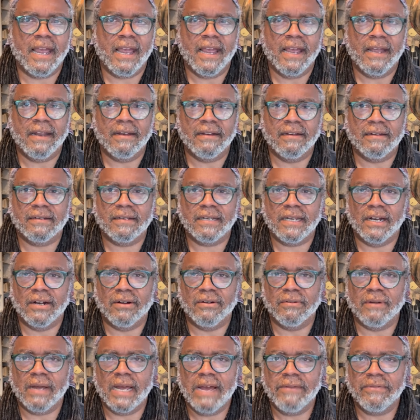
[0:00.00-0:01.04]
and
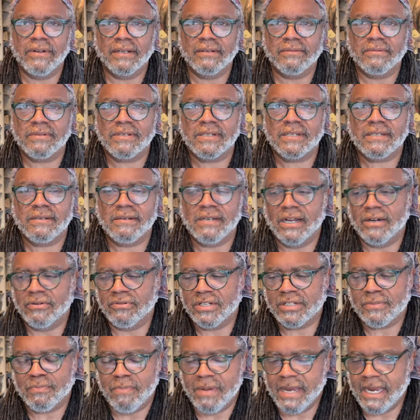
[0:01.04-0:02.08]
you know having
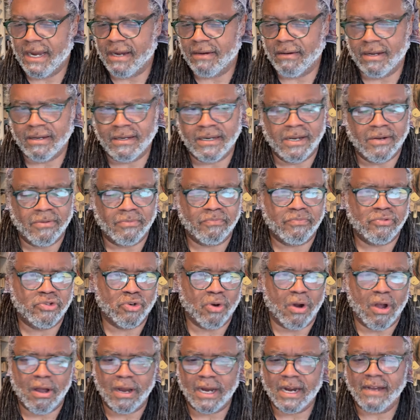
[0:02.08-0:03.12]
you know just being like you know
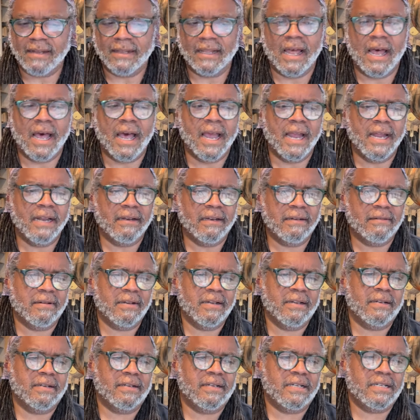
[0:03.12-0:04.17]
drawing
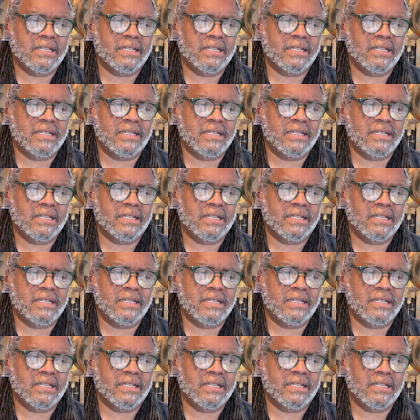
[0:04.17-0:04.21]
online